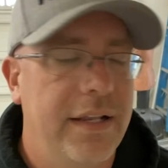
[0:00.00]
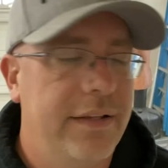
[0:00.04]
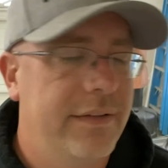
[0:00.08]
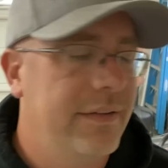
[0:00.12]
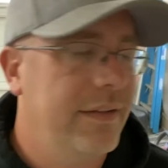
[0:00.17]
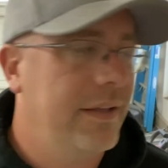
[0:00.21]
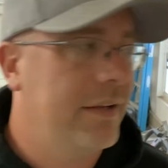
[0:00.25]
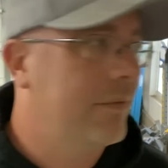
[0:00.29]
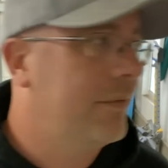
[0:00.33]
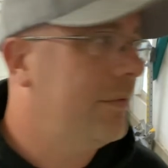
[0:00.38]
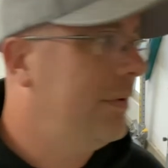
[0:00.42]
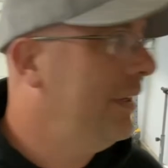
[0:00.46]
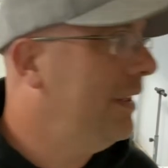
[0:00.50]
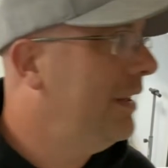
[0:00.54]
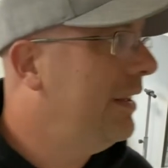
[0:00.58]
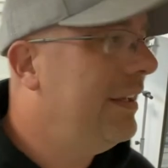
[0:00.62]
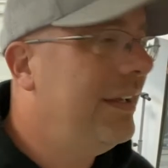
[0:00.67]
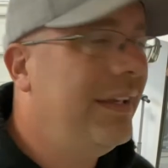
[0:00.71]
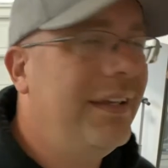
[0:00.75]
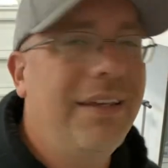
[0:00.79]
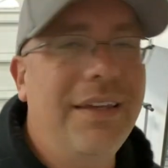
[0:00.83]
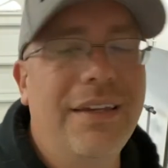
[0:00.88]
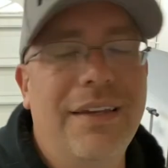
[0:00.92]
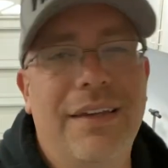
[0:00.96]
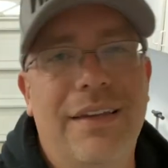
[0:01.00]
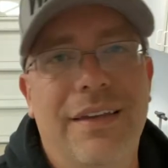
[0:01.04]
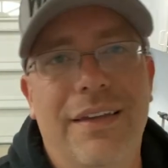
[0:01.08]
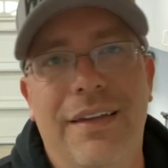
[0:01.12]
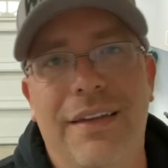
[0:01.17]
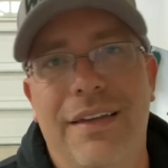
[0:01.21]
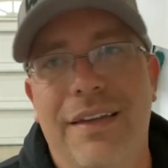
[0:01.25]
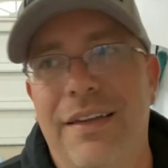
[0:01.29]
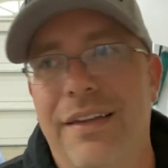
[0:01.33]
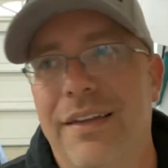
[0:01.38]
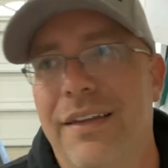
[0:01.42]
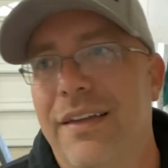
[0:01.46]
It's like, really?
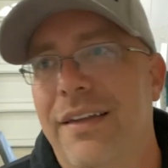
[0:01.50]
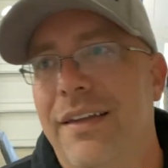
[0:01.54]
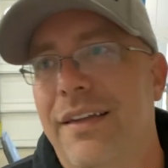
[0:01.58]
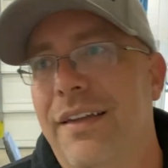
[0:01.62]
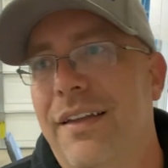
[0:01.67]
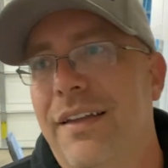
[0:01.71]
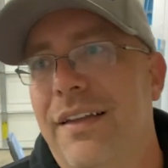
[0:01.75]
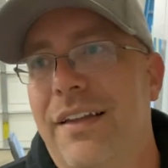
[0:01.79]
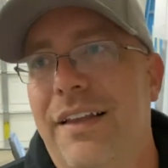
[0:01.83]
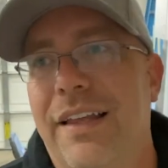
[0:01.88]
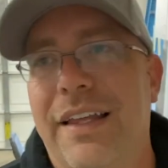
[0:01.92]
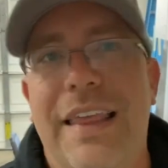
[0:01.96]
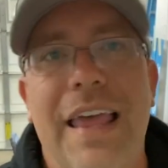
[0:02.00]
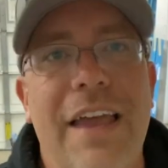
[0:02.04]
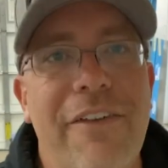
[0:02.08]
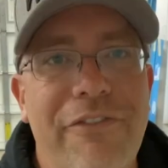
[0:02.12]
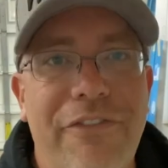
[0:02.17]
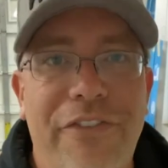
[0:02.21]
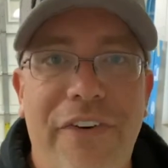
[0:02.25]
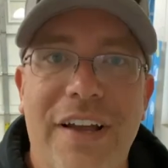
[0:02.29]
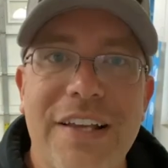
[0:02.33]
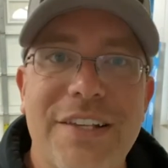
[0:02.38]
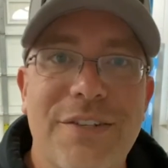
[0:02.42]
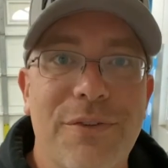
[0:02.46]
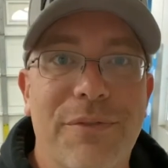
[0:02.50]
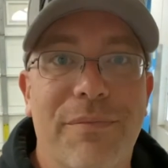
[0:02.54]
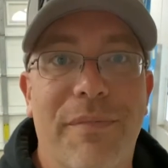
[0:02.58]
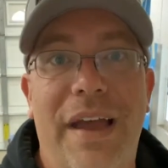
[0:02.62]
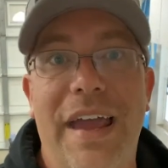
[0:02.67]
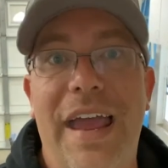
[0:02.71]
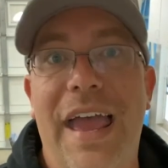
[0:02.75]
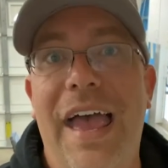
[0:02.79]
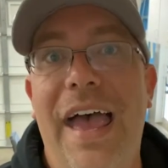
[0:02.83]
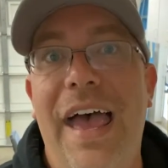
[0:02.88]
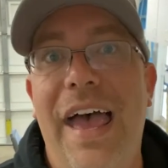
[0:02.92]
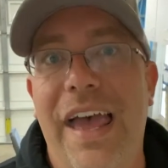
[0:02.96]
Like, that fucks with
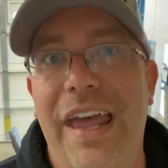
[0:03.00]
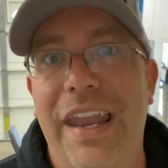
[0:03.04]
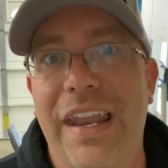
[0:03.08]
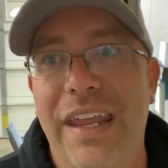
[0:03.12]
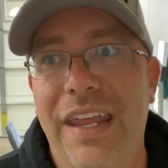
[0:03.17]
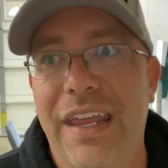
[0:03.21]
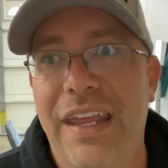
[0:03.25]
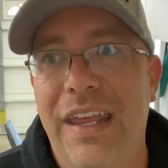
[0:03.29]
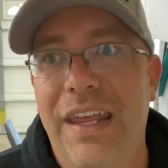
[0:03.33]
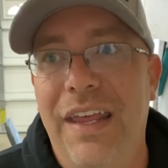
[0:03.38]
my head.